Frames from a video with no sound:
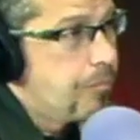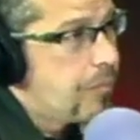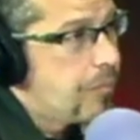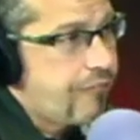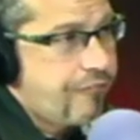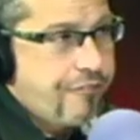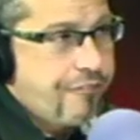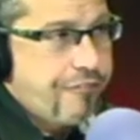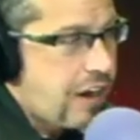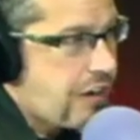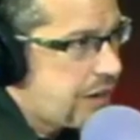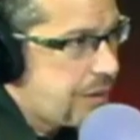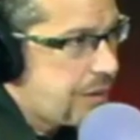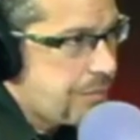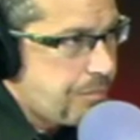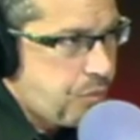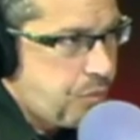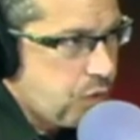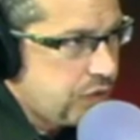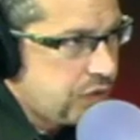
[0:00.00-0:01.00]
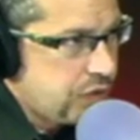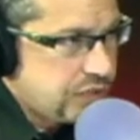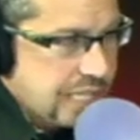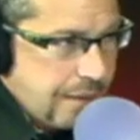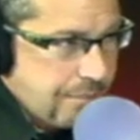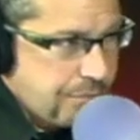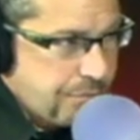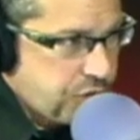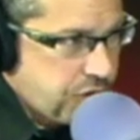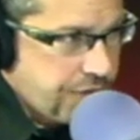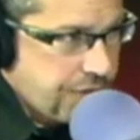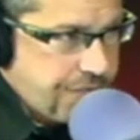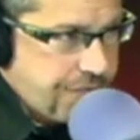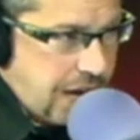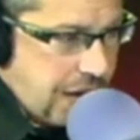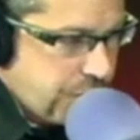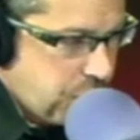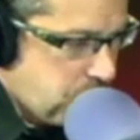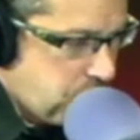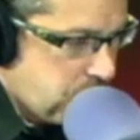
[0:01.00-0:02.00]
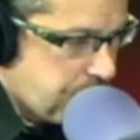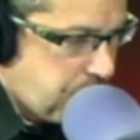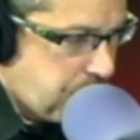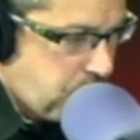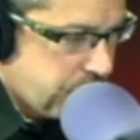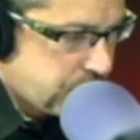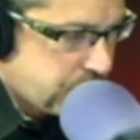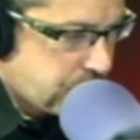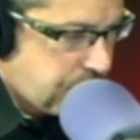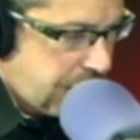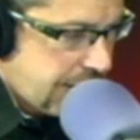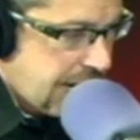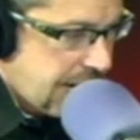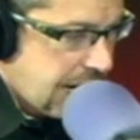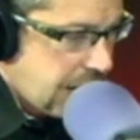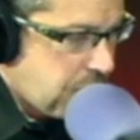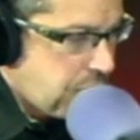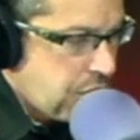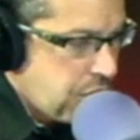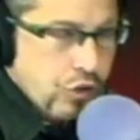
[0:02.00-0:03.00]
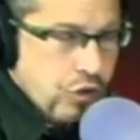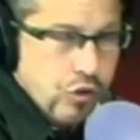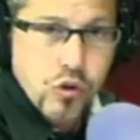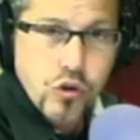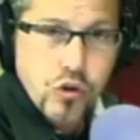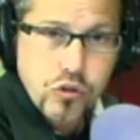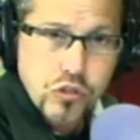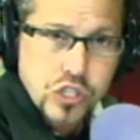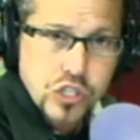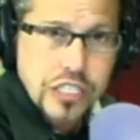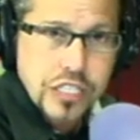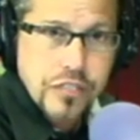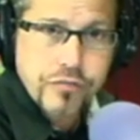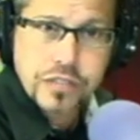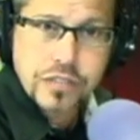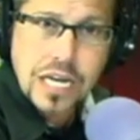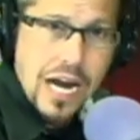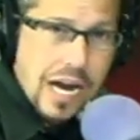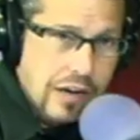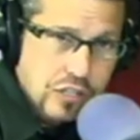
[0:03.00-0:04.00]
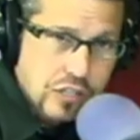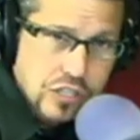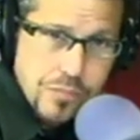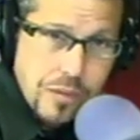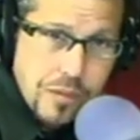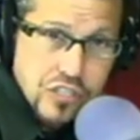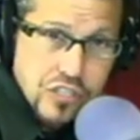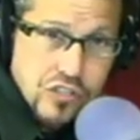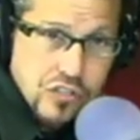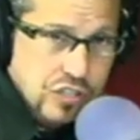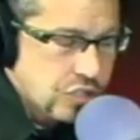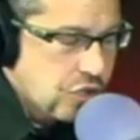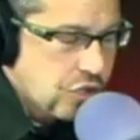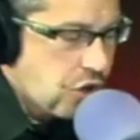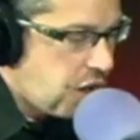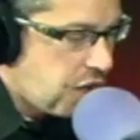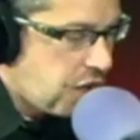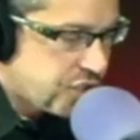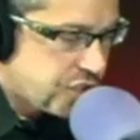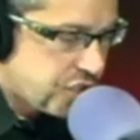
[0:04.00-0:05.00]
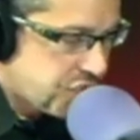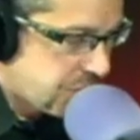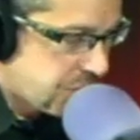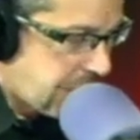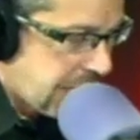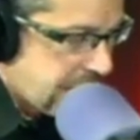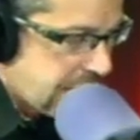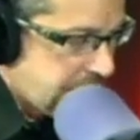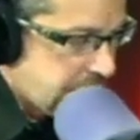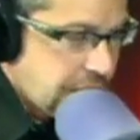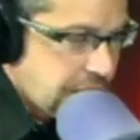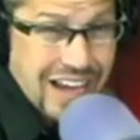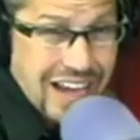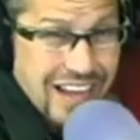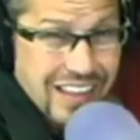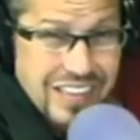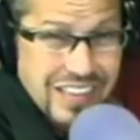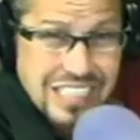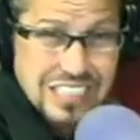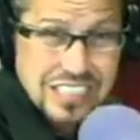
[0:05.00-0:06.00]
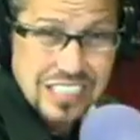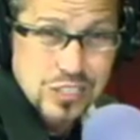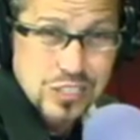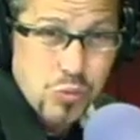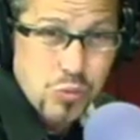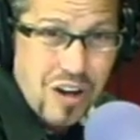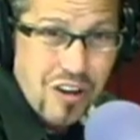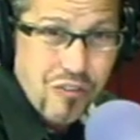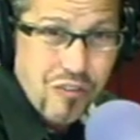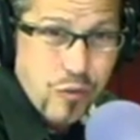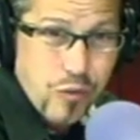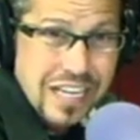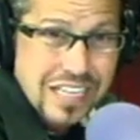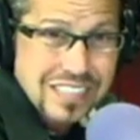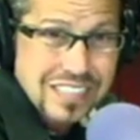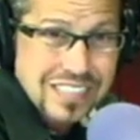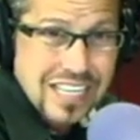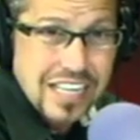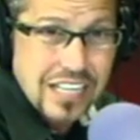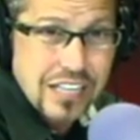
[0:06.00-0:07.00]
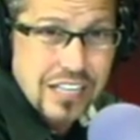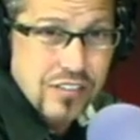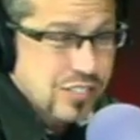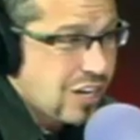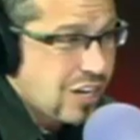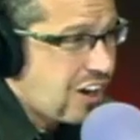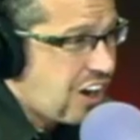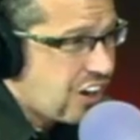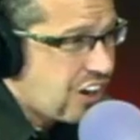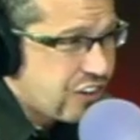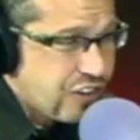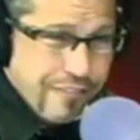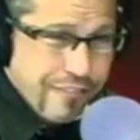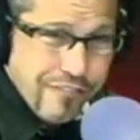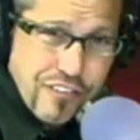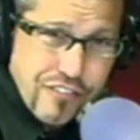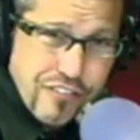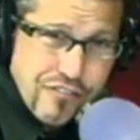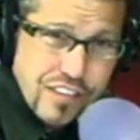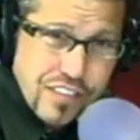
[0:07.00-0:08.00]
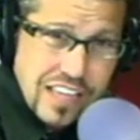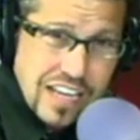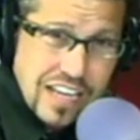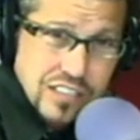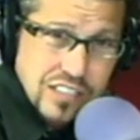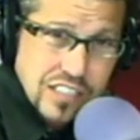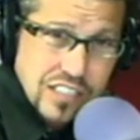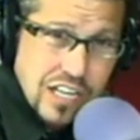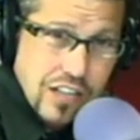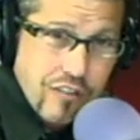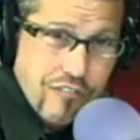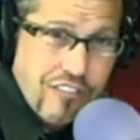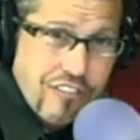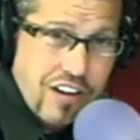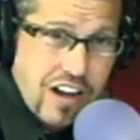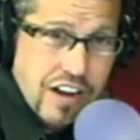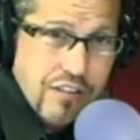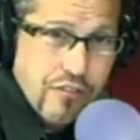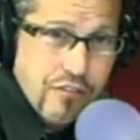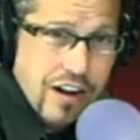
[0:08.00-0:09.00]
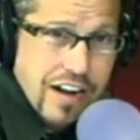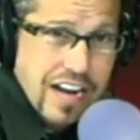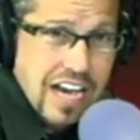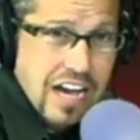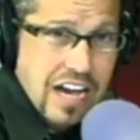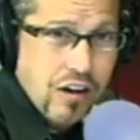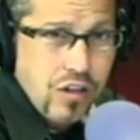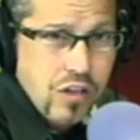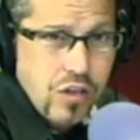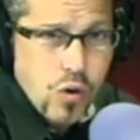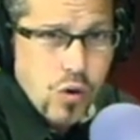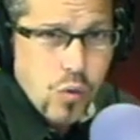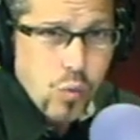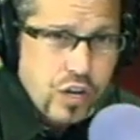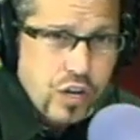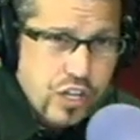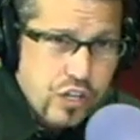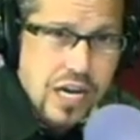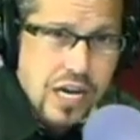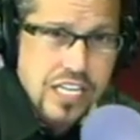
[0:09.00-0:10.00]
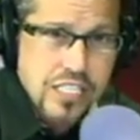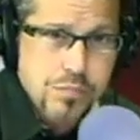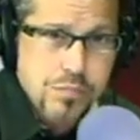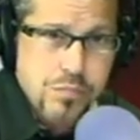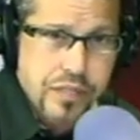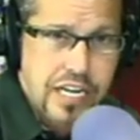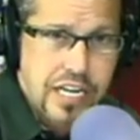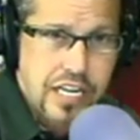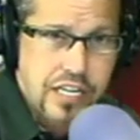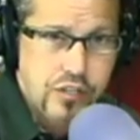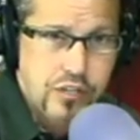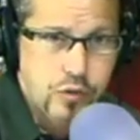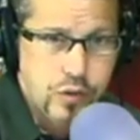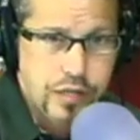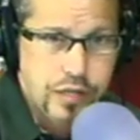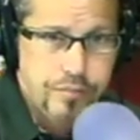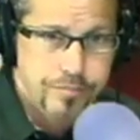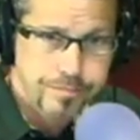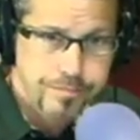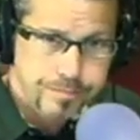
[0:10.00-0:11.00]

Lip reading: a very important top 35 in owner points right now. Crew chief, tire specialist, all suspended. I think it's like 12 weeks, and then there's a $150,000 fine right now. What do you guys plan on doing?